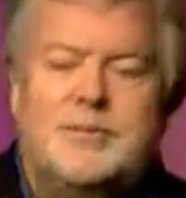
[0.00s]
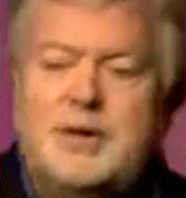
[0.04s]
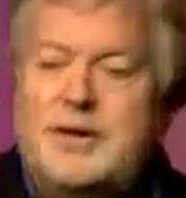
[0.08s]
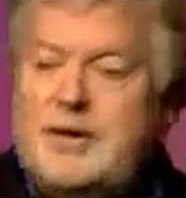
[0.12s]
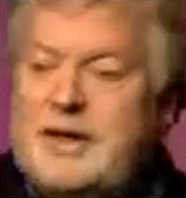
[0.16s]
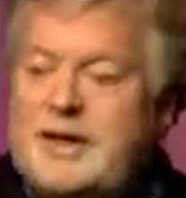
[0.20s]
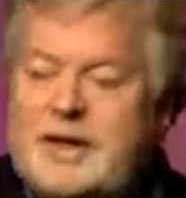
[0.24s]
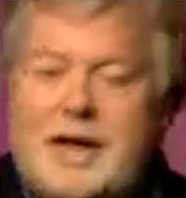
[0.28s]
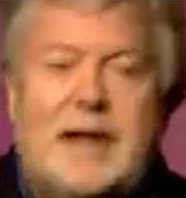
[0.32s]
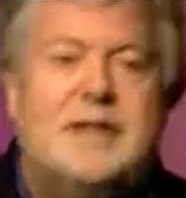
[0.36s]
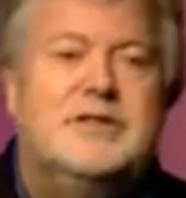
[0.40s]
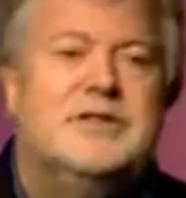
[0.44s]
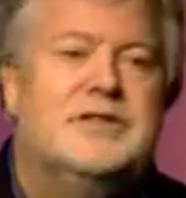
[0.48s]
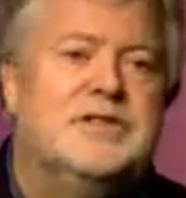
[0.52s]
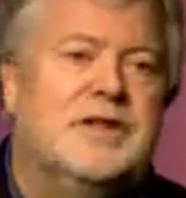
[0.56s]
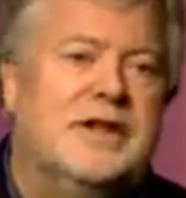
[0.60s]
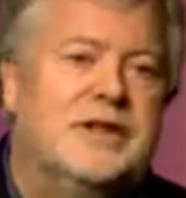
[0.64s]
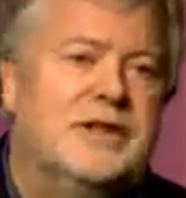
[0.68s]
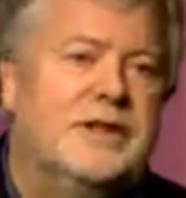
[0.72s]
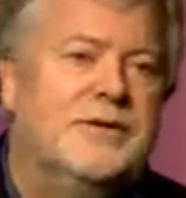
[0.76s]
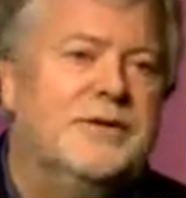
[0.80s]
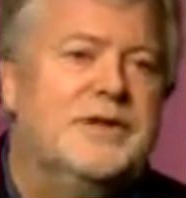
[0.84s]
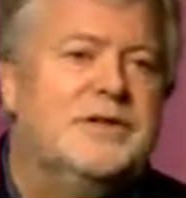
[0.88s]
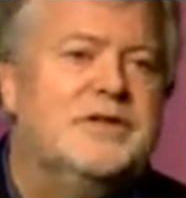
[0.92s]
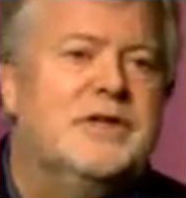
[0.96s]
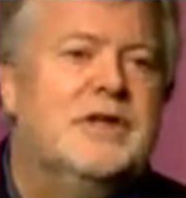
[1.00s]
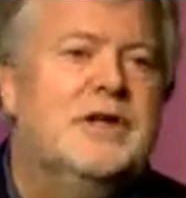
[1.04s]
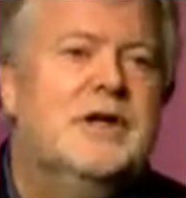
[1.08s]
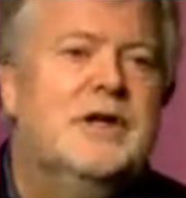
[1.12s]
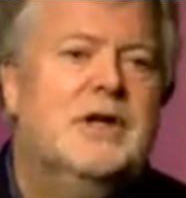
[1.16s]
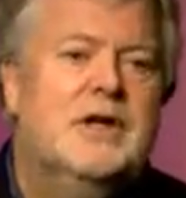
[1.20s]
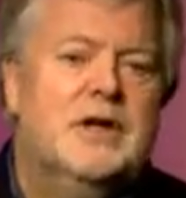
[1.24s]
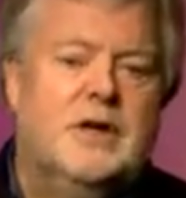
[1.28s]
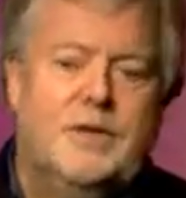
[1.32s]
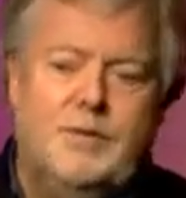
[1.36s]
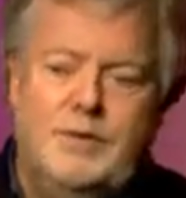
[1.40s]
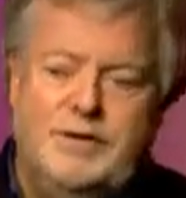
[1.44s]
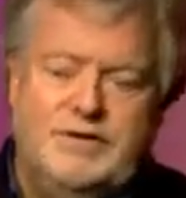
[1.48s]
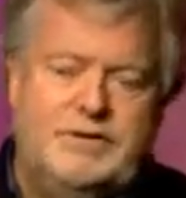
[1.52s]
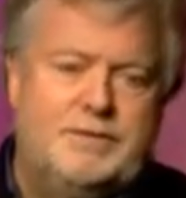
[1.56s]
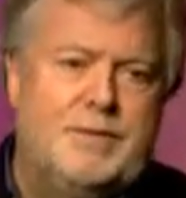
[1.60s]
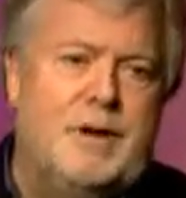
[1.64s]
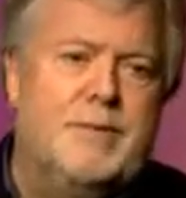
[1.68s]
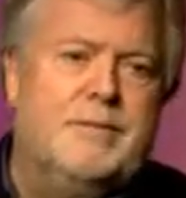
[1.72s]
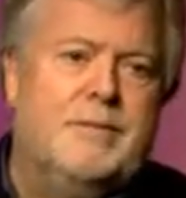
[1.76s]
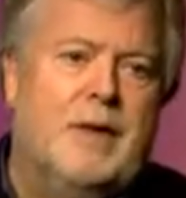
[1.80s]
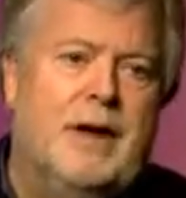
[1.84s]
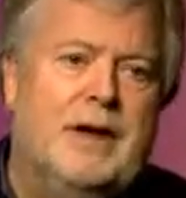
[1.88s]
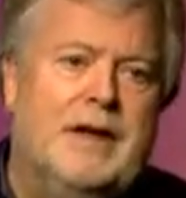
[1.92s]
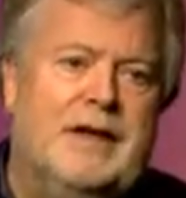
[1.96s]
What they can say though is we've
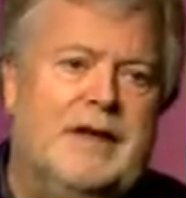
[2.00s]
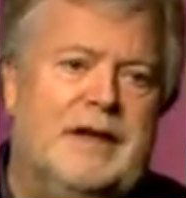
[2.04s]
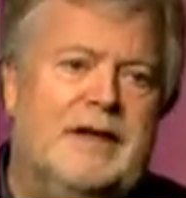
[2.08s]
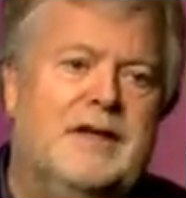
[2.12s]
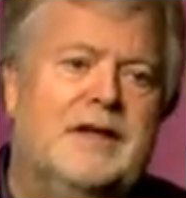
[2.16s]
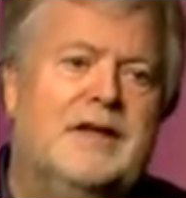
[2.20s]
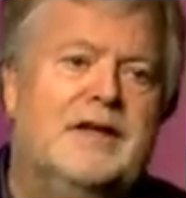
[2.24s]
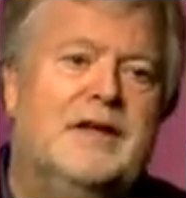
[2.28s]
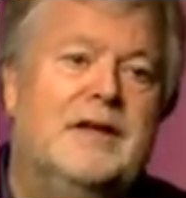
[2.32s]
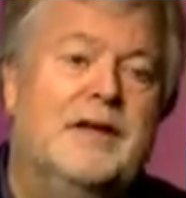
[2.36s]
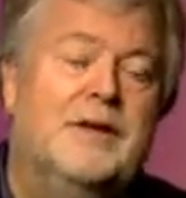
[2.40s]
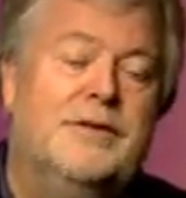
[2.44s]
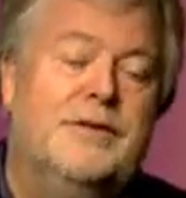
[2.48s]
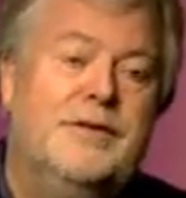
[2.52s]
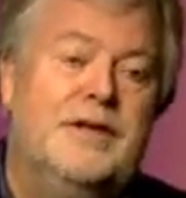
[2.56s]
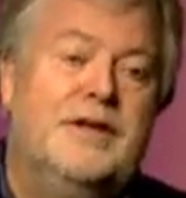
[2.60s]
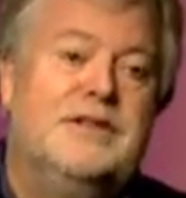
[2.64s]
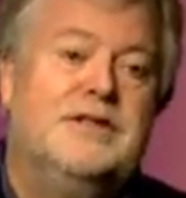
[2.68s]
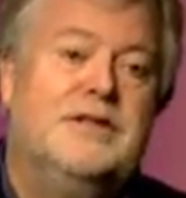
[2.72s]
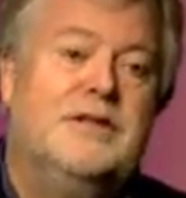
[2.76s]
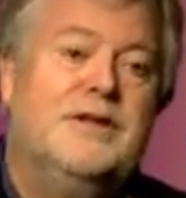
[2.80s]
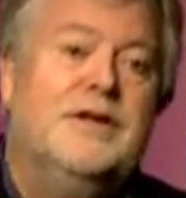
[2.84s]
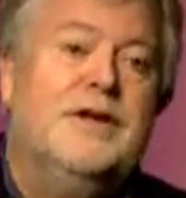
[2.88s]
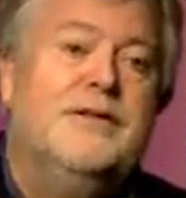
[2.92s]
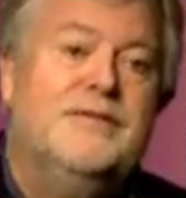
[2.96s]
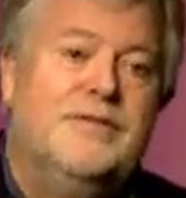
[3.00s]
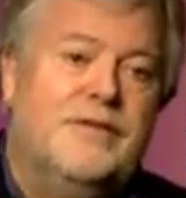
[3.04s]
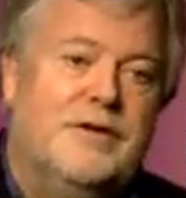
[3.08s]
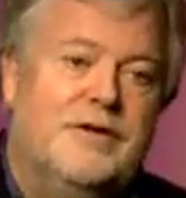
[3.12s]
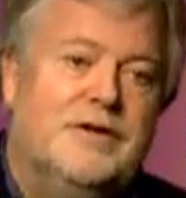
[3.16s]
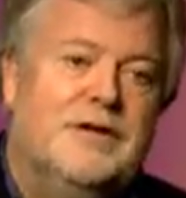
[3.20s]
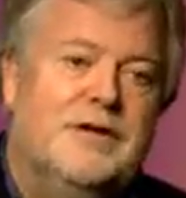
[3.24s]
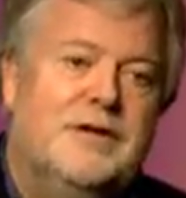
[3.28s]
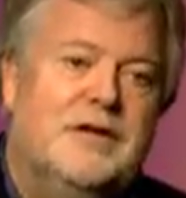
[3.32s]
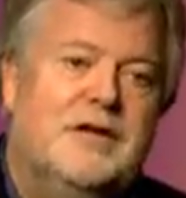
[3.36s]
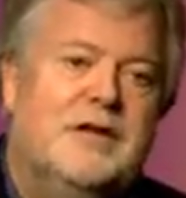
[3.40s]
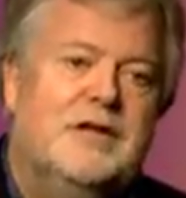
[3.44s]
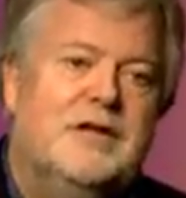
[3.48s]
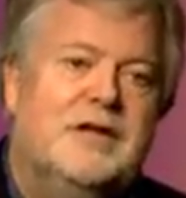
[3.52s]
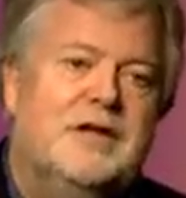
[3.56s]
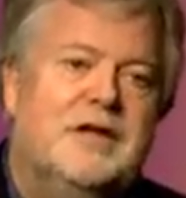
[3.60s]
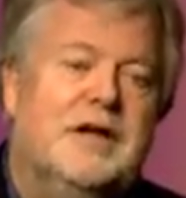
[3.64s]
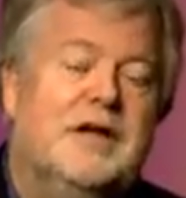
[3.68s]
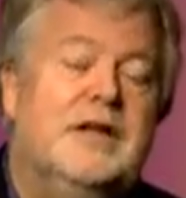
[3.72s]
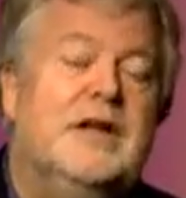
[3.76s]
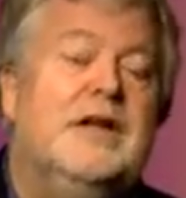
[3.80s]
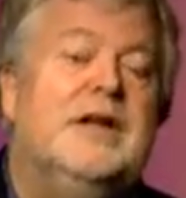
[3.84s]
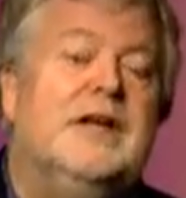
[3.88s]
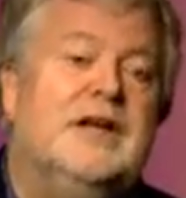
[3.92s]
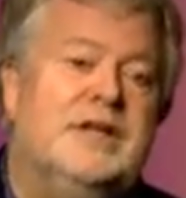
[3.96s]
spent money and things are different
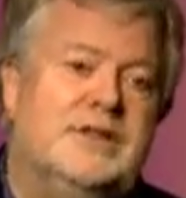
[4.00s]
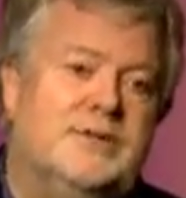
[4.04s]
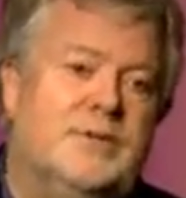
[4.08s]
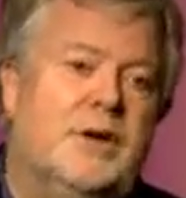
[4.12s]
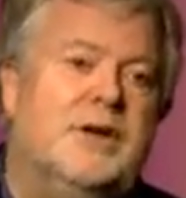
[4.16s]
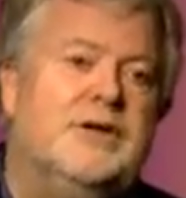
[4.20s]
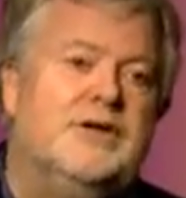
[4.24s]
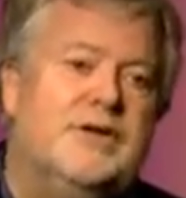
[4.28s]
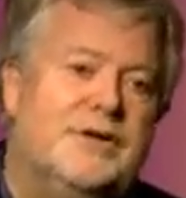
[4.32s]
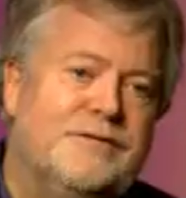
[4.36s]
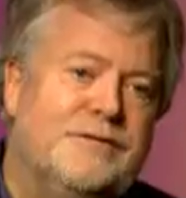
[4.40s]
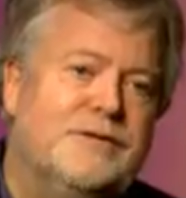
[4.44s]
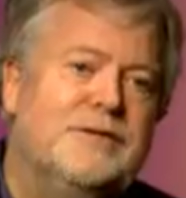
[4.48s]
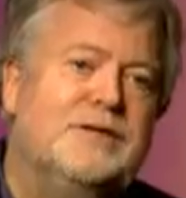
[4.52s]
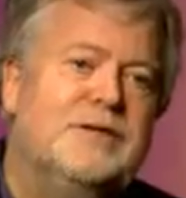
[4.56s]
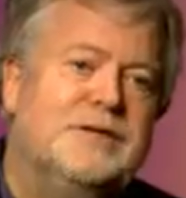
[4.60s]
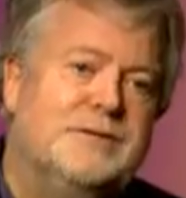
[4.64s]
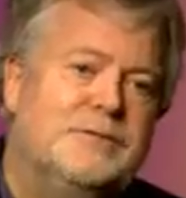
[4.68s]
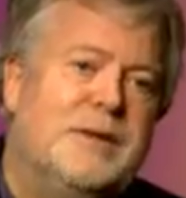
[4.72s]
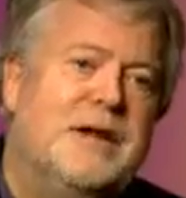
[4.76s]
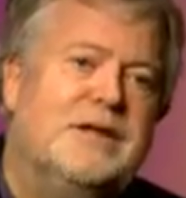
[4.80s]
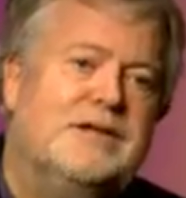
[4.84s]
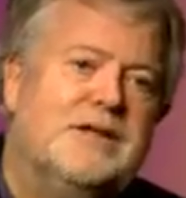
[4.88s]
and here's why different is